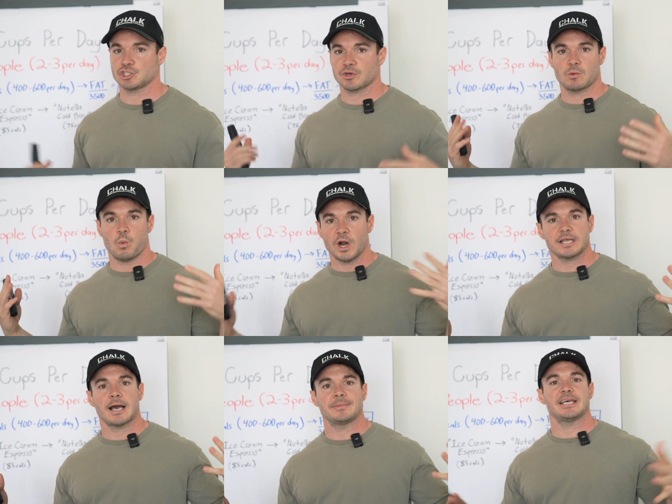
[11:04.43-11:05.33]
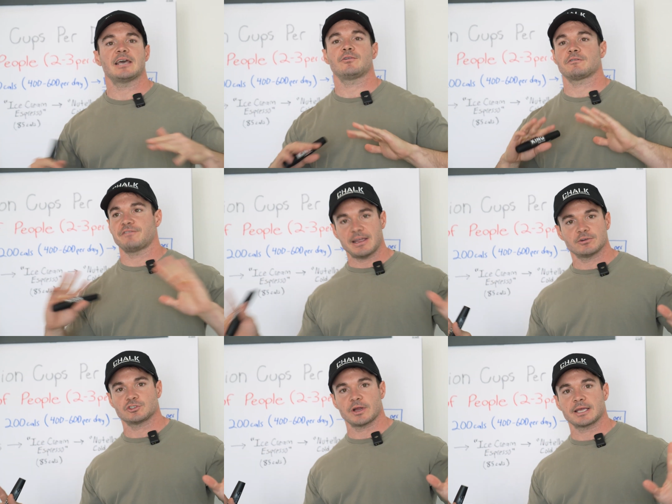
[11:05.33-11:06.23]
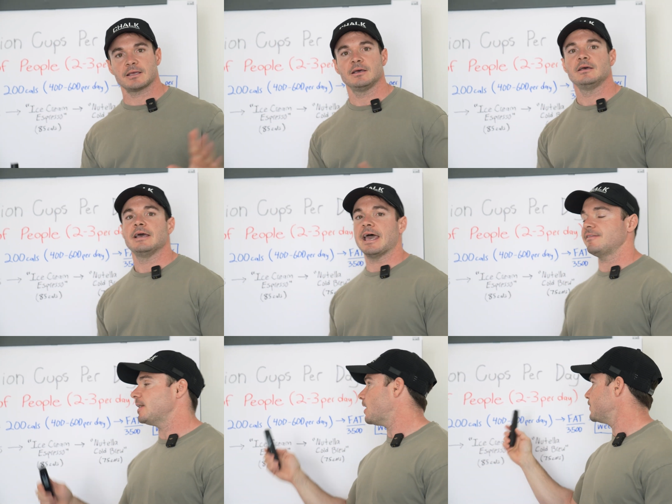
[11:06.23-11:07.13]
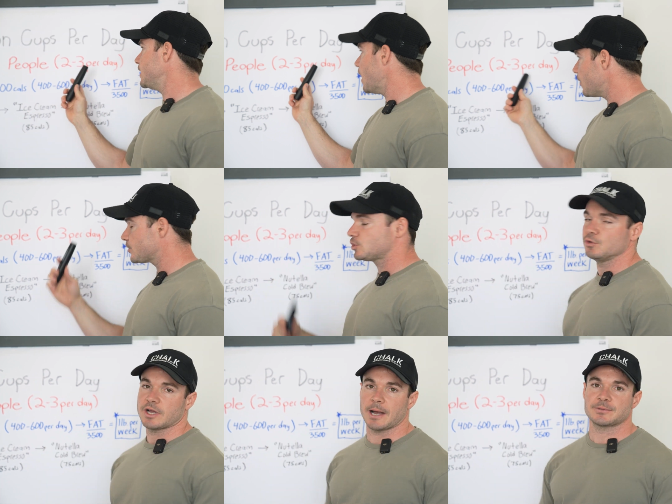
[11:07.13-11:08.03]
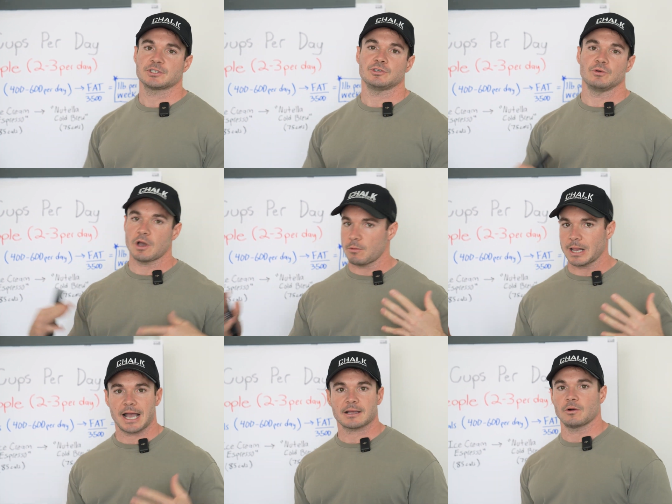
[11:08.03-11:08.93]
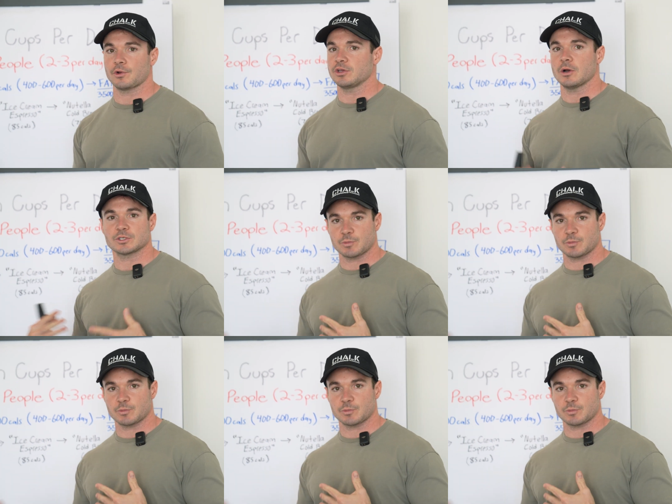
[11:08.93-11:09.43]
You could just drink one cup a day of your favorite drink, and then on the other two cups, you go black or you go